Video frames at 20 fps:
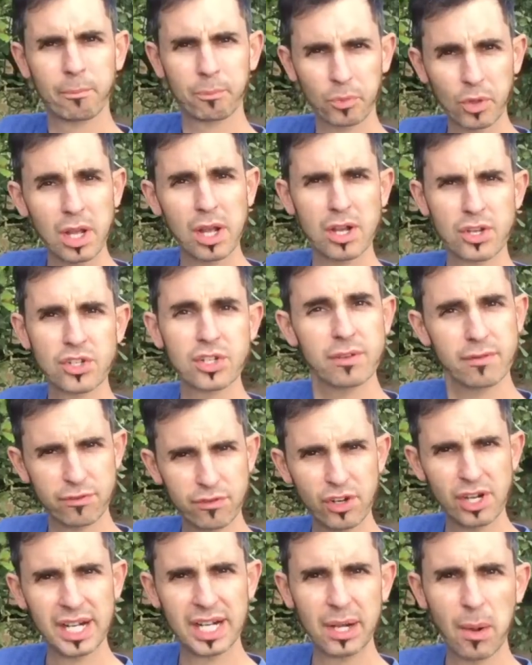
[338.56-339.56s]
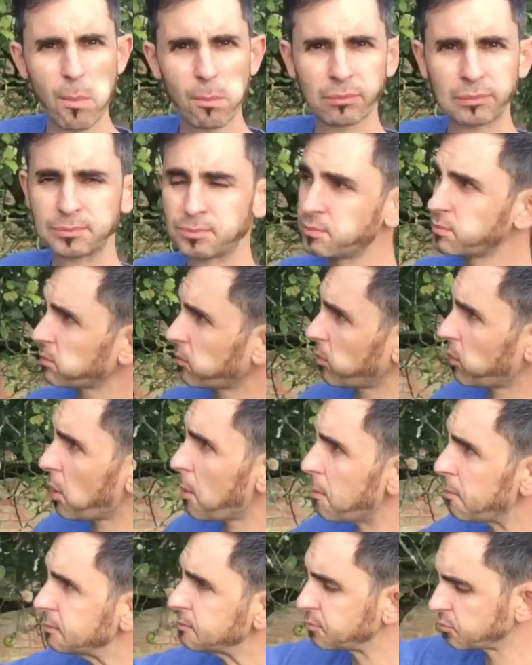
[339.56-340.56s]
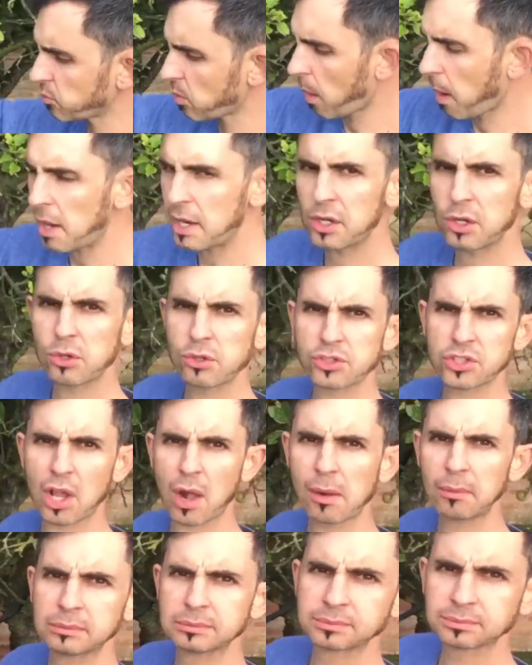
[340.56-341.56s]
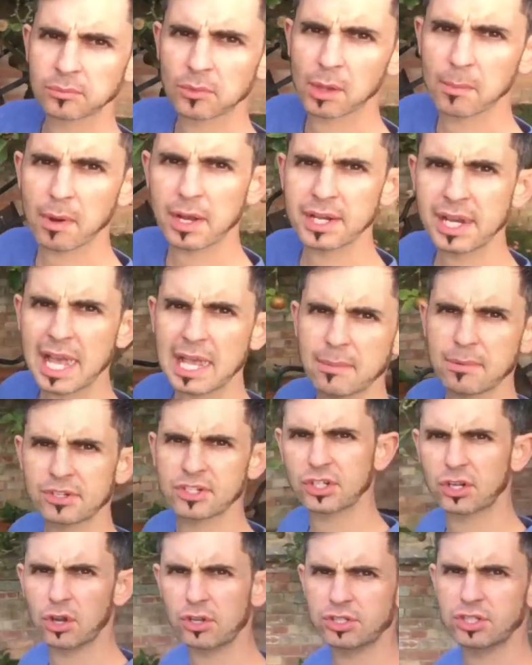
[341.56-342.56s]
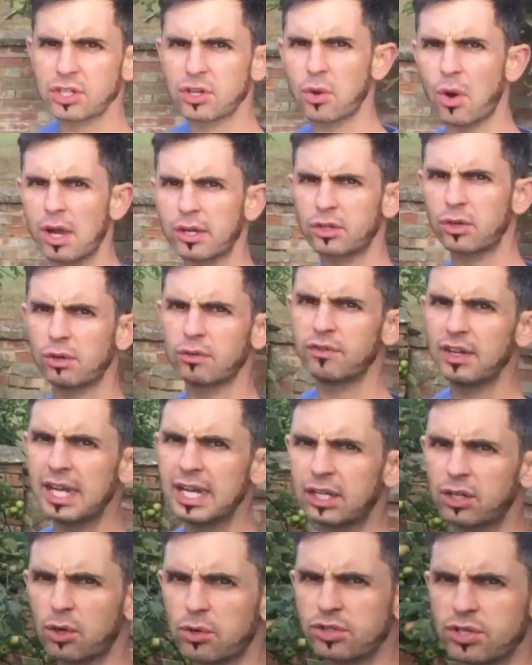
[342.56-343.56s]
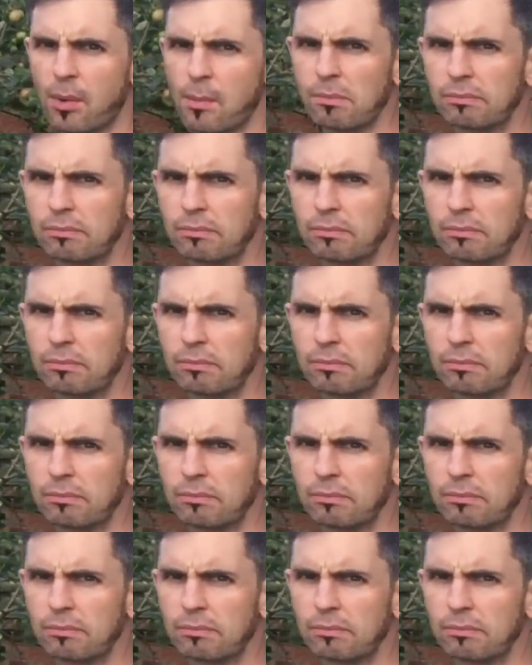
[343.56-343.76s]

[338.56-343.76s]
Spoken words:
Nice, free. And also, my neighbours have got some quite cool vehicles.